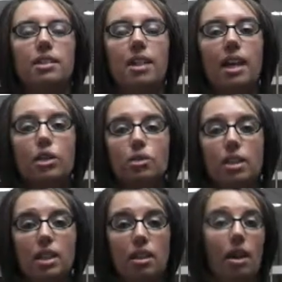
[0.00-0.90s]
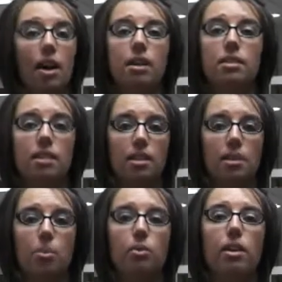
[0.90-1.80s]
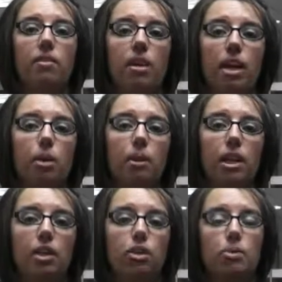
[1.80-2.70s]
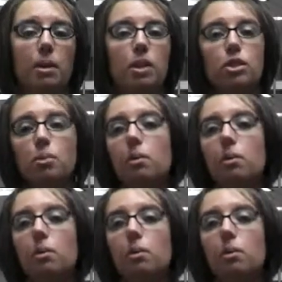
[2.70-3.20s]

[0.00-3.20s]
is that you need to constantly be reevaluating your space.